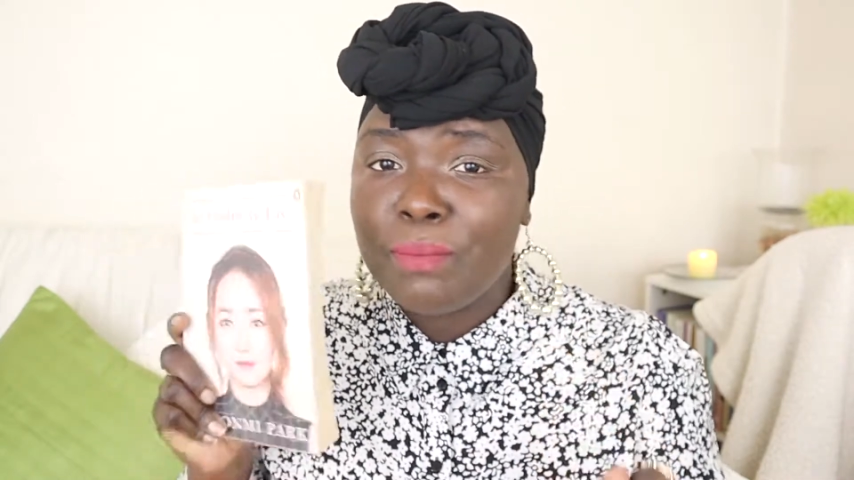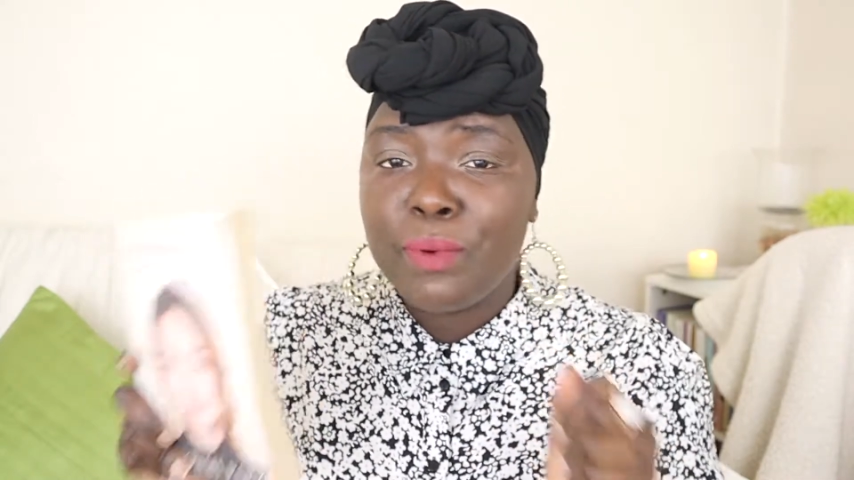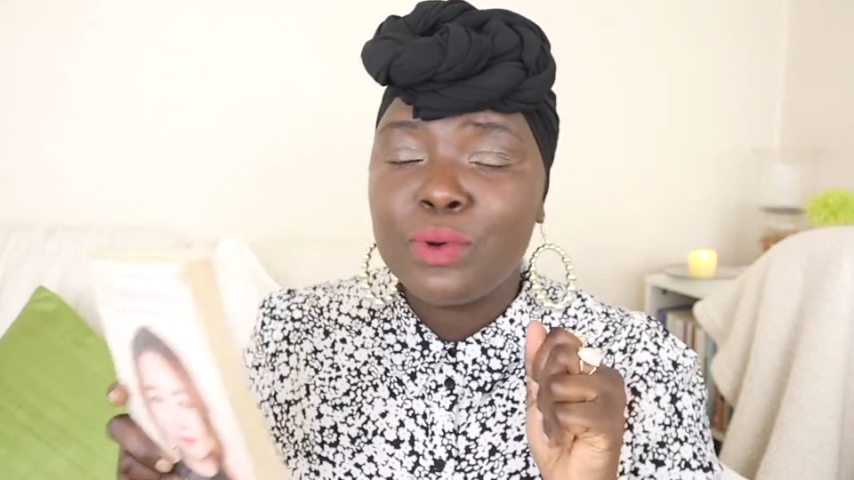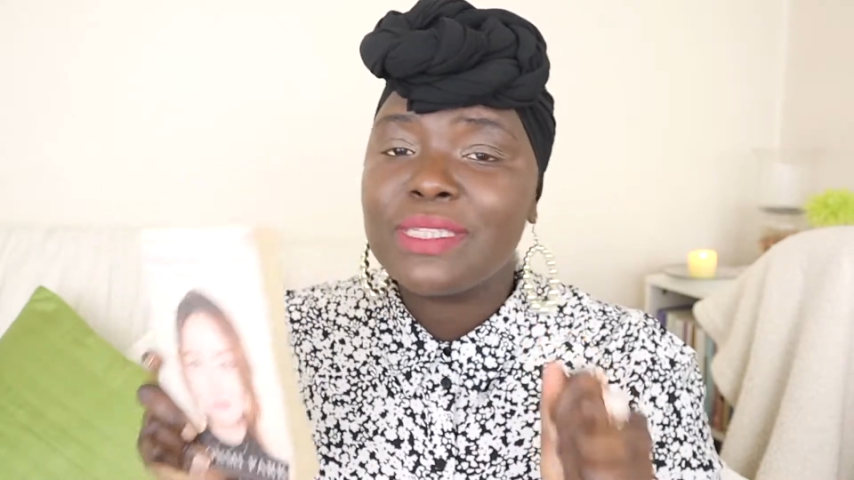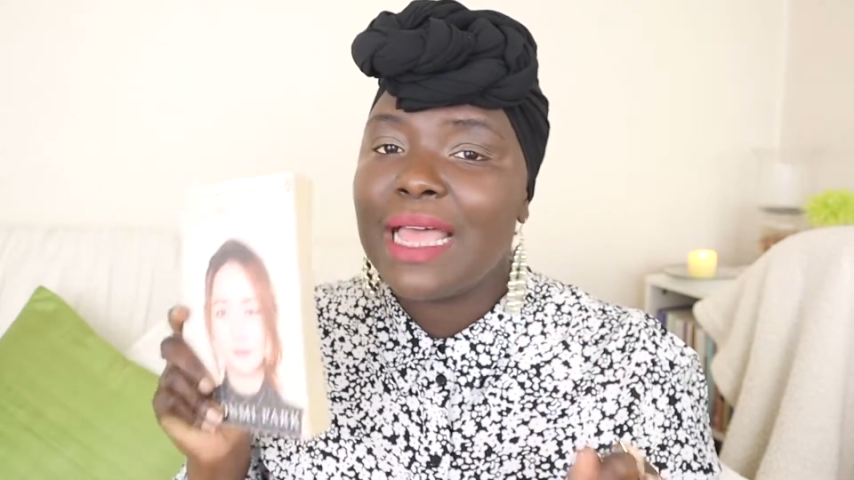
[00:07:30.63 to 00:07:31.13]

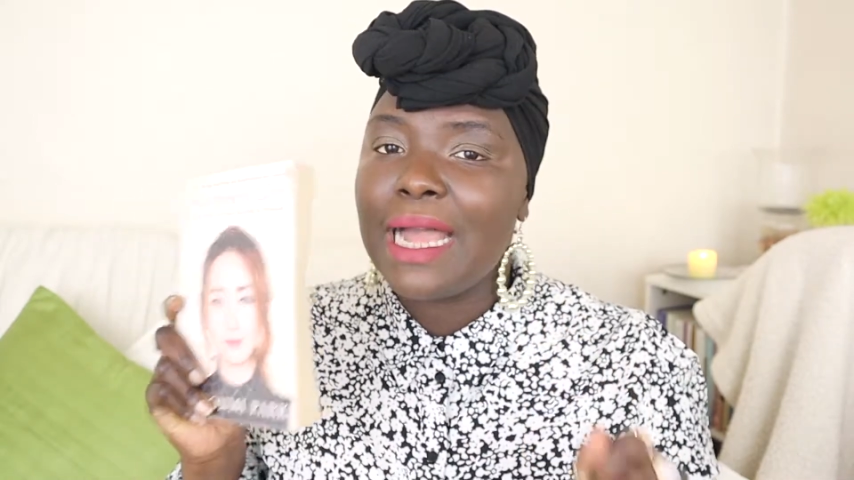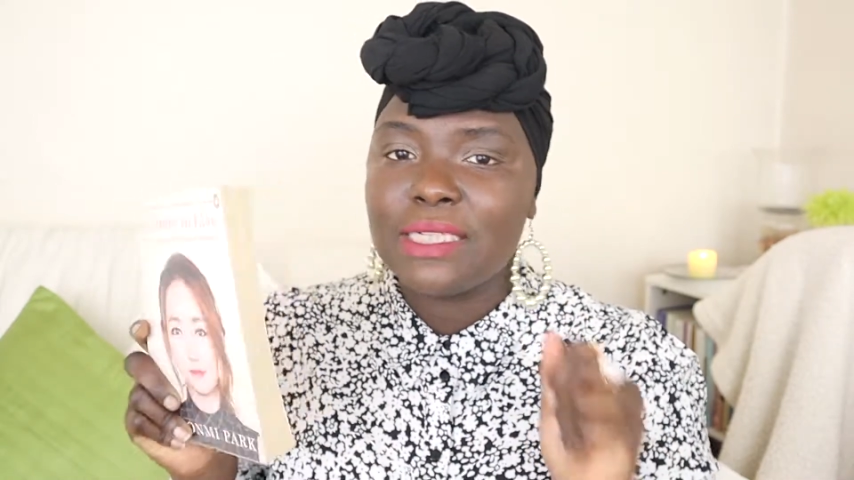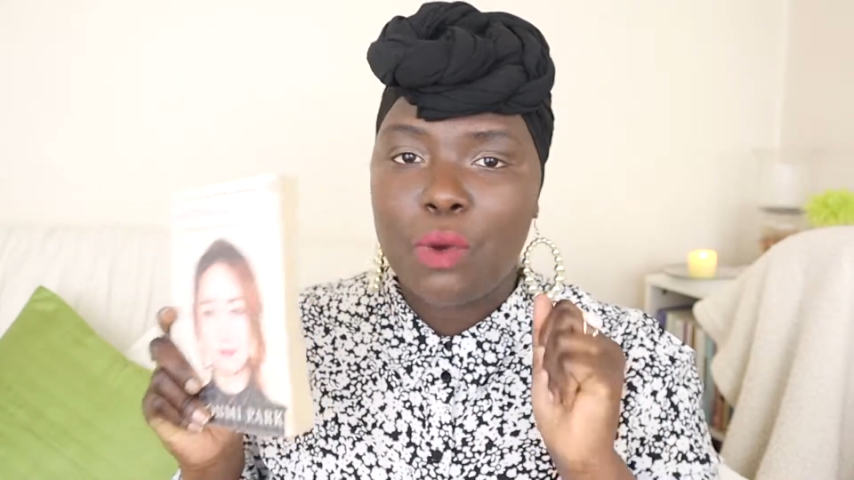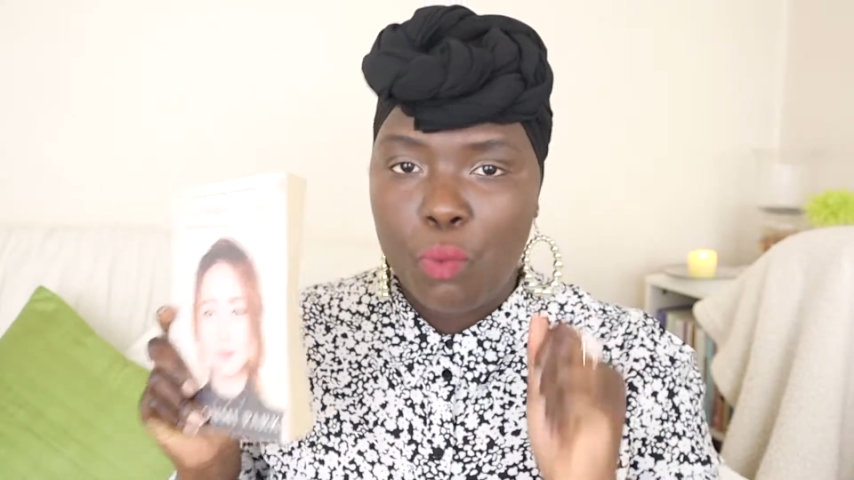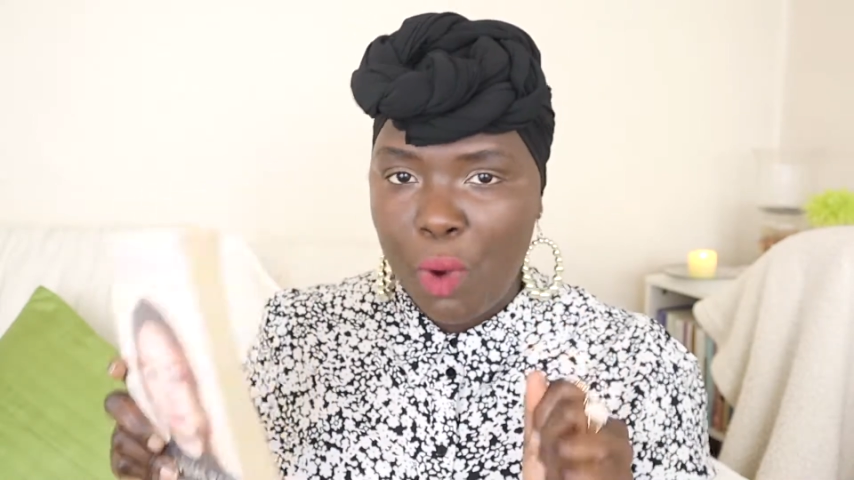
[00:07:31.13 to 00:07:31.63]
books
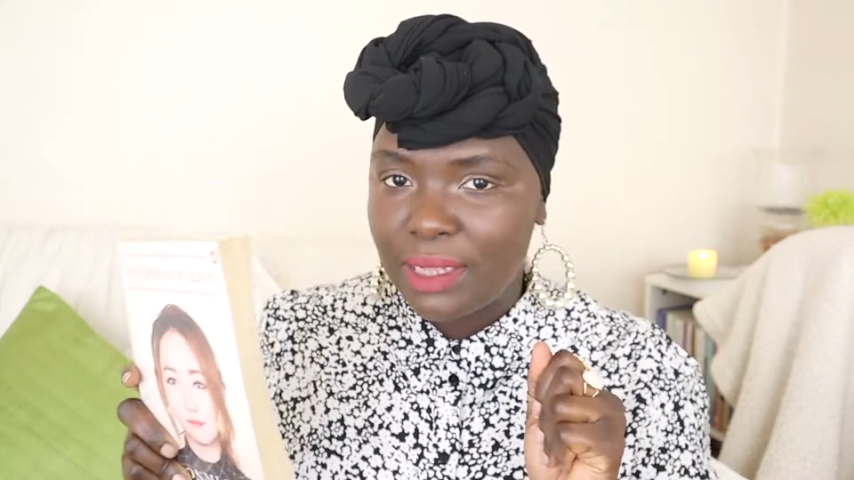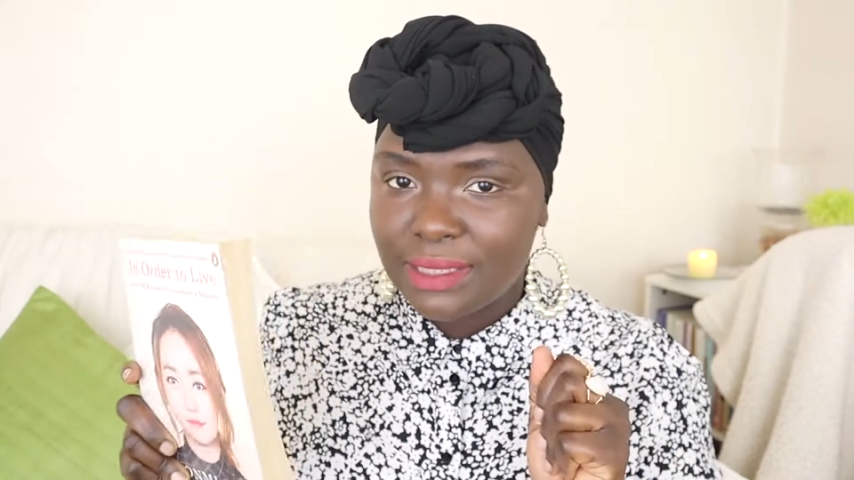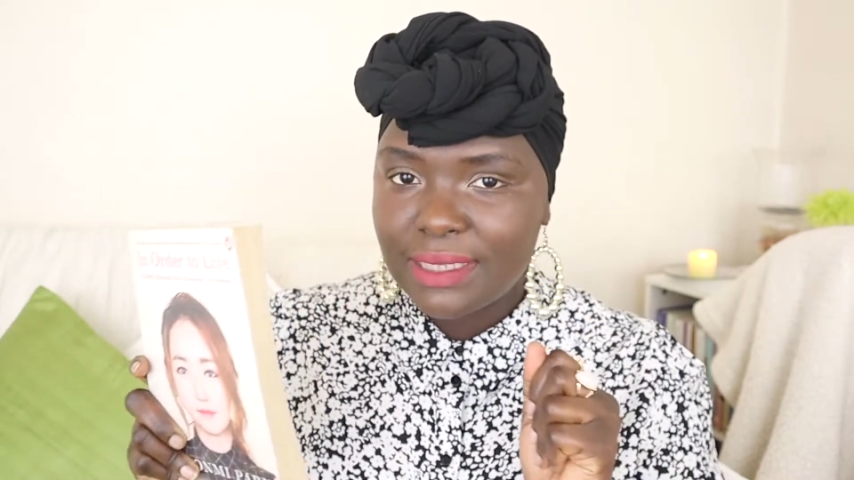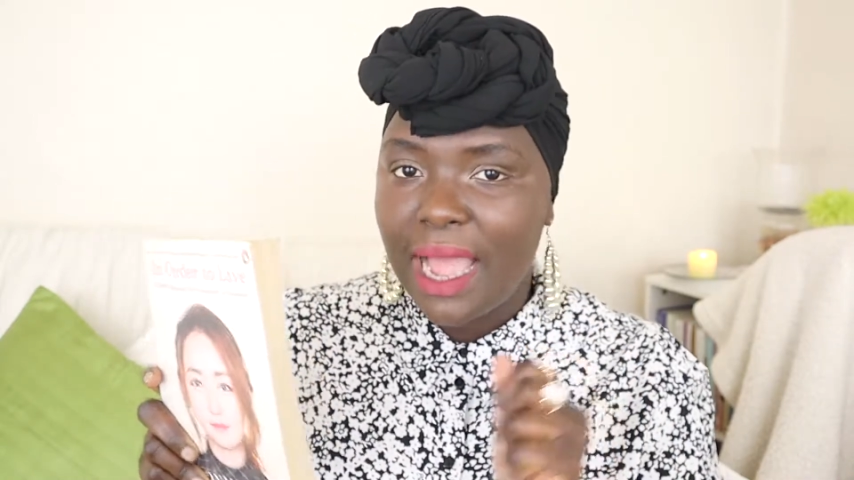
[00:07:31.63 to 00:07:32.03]
at once.